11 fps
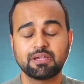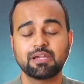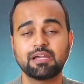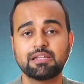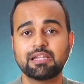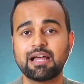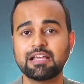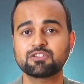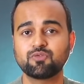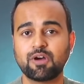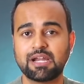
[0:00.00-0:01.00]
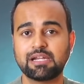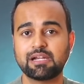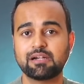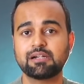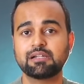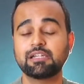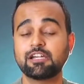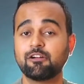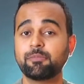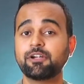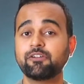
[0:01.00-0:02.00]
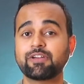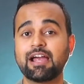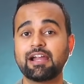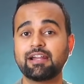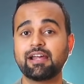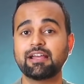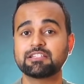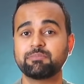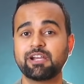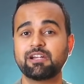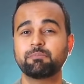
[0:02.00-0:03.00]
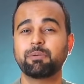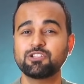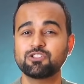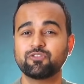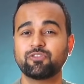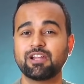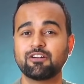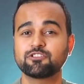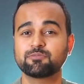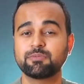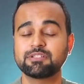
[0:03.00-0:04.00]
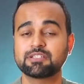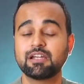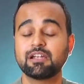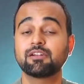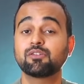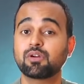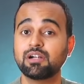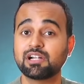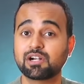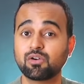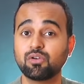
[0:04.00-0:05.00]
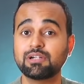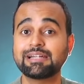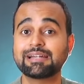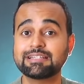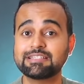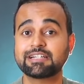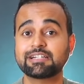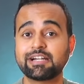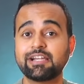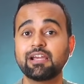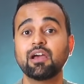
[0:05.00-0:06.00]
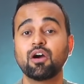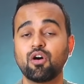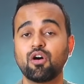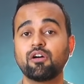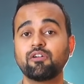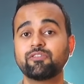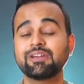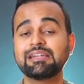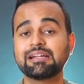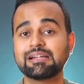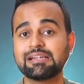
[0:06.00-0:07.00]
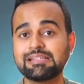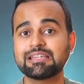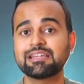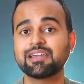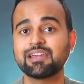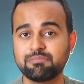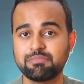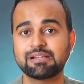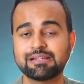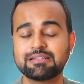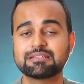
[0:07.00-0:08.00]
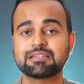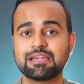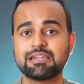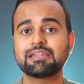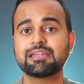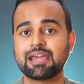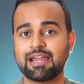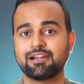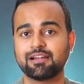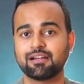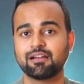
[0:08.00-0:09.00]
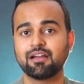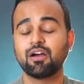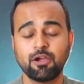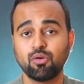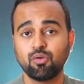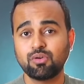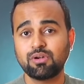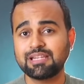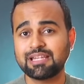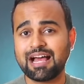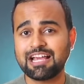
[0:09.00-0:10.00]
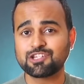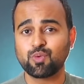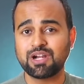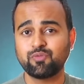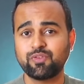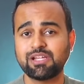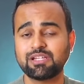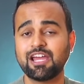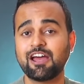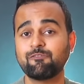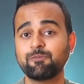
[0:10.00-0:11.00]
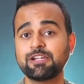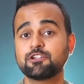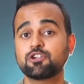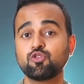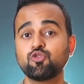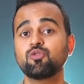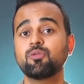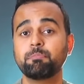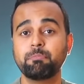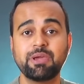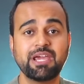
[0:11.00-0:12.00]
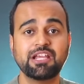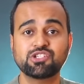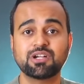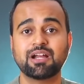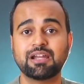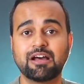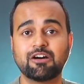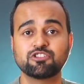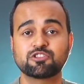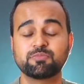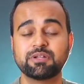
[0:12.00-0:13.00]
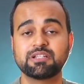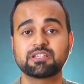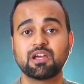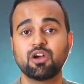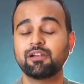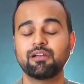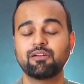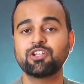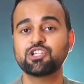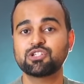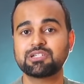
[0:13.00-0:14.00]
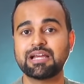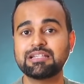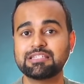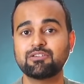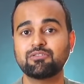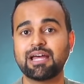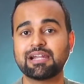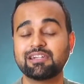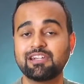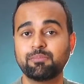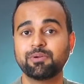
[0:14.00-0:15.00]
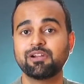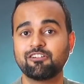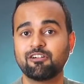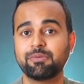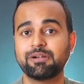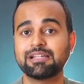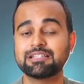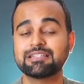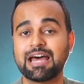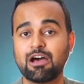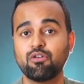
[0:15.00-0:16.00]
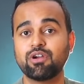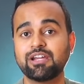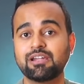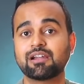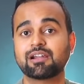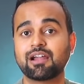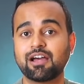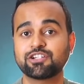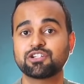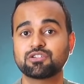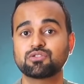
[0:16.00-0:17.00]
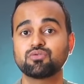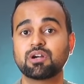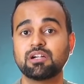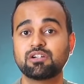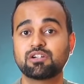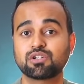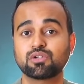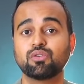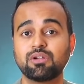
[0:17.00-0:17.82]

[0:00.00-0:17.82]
In the last 1 year, the Government of Canada has made a bunch of announcements to control the trajectory of increasing immigrants in Canada. Only in the last 1 week, there have been two major announcements, which tells you that Liberal government is now in a rush to control